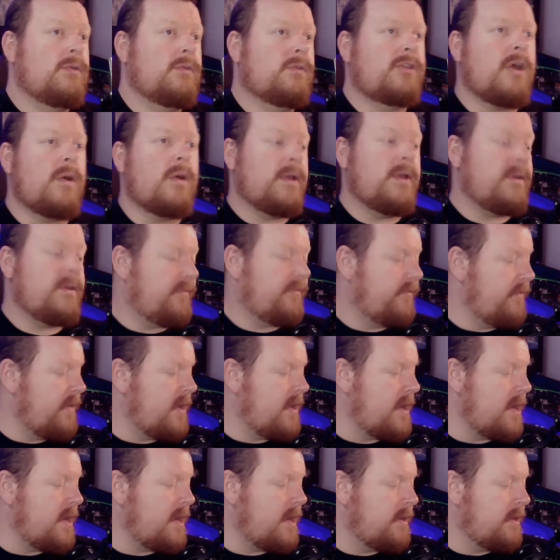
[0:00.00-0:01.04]
so if
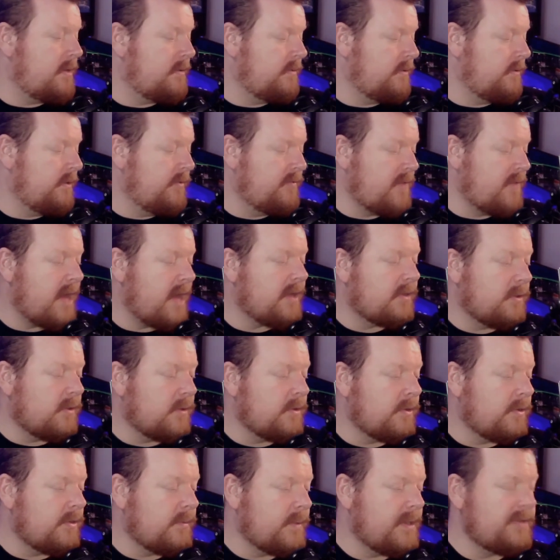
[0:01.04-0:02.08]
you've got a
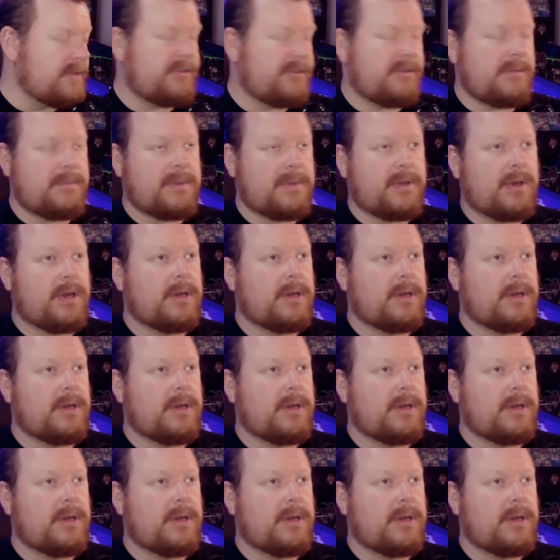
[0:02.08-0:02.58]
Lord of the Rings at the bar,